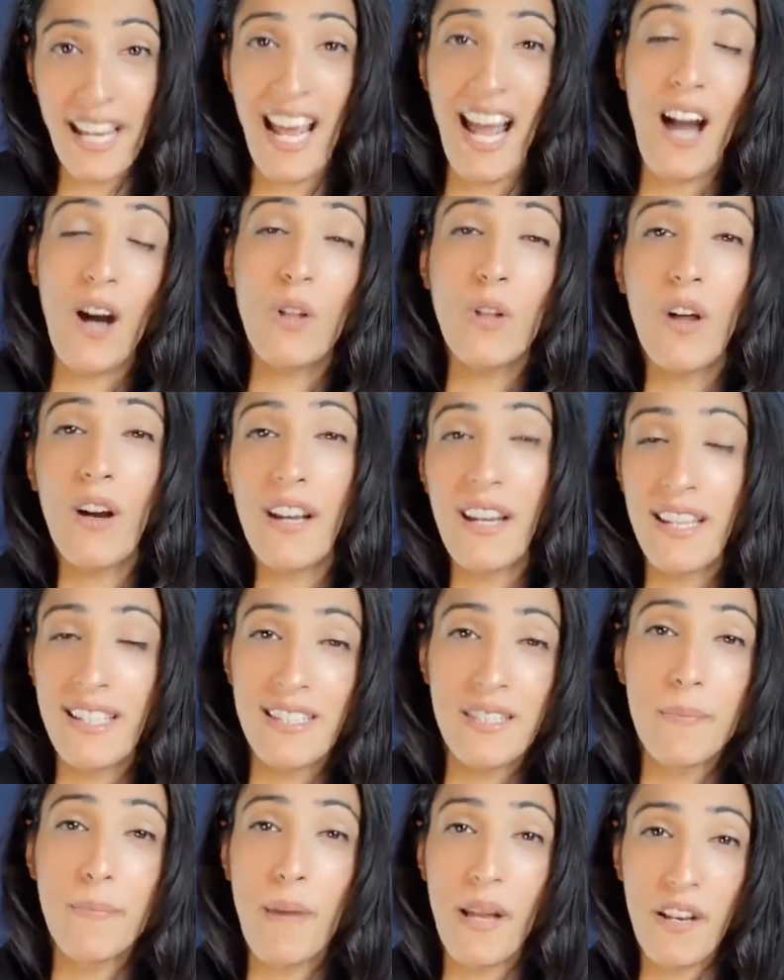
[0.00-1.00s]
and how long
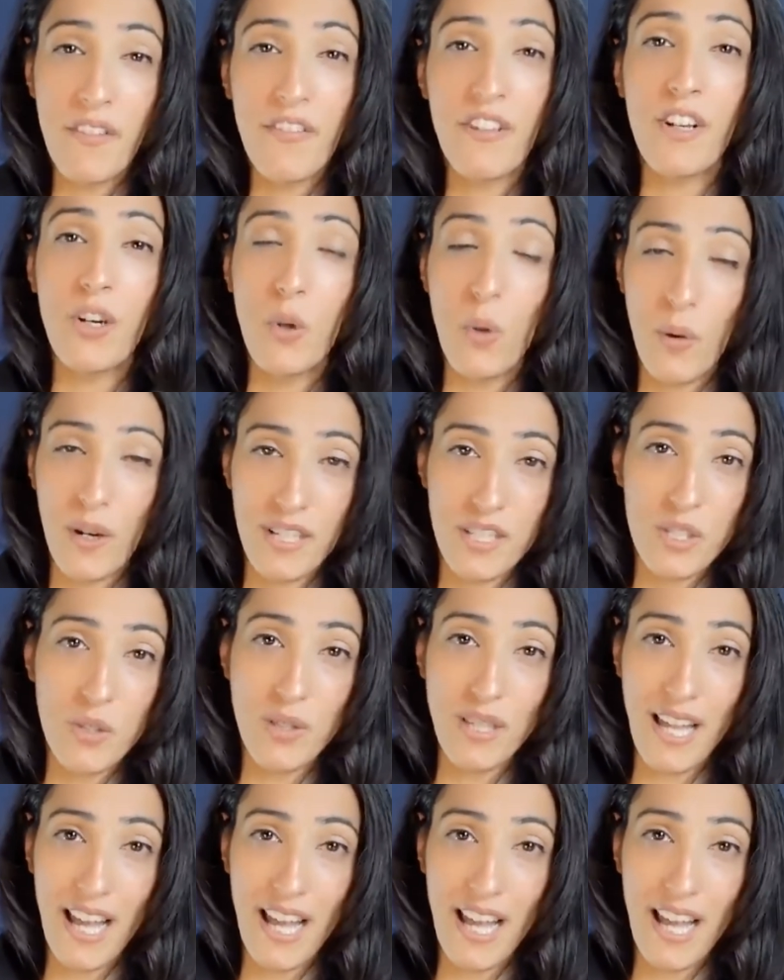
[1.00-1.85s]
is the benefit going to